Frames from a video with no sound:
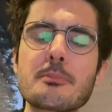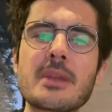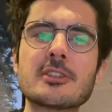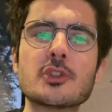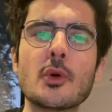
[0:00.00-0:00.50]

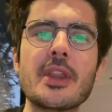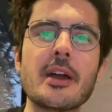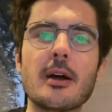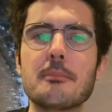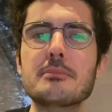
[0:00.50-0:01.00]
So
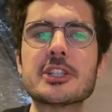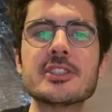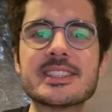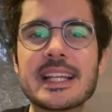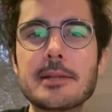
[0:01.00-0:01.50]
their mission
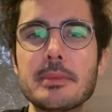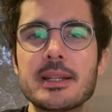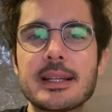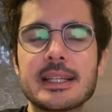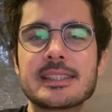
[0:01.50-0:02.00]
statement,
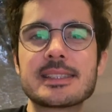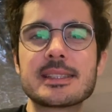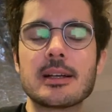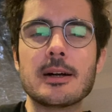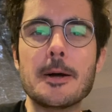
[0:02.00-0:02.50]
it's
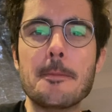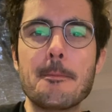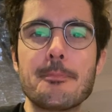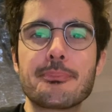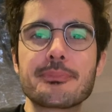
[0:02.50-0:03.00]

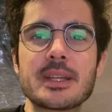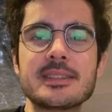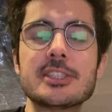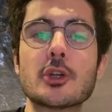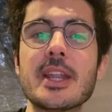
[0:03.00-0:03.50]
um,
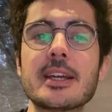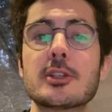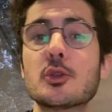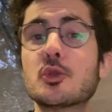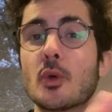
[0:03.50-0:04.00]

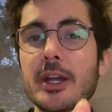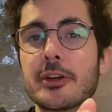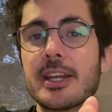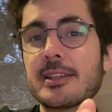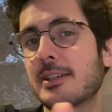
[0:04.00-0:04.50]
disconnect to
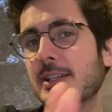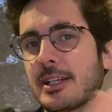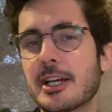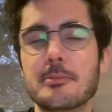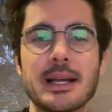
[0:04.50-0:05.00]
reconnect. And it
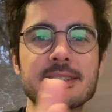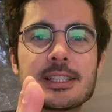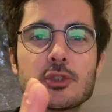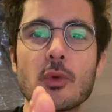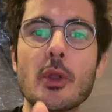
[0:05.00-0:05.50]
kind of makes
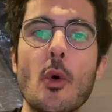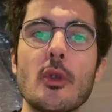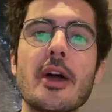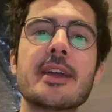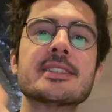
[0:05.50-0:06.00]
sense with all
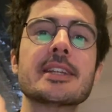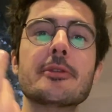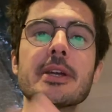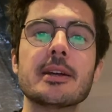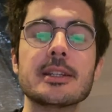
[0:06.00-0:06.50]
the
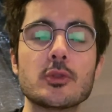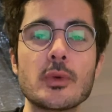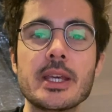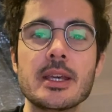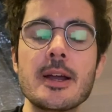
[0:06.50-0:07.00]
hysteria that
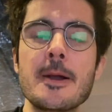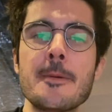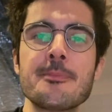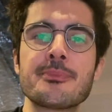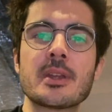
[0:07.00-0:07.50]
we
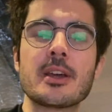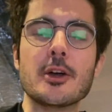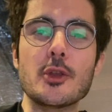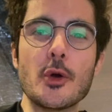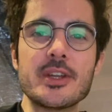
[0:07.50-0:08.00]
uh,
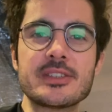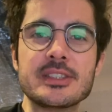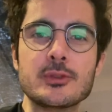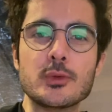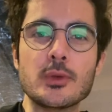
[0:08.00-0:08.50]
notice
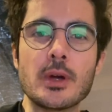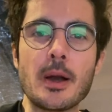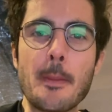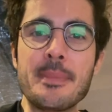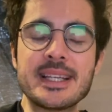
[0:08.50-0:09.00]
into uh,
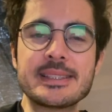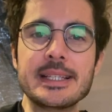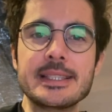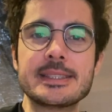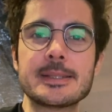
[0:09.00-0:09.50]
big
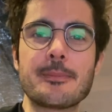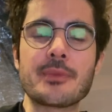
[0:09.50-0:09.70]
cities.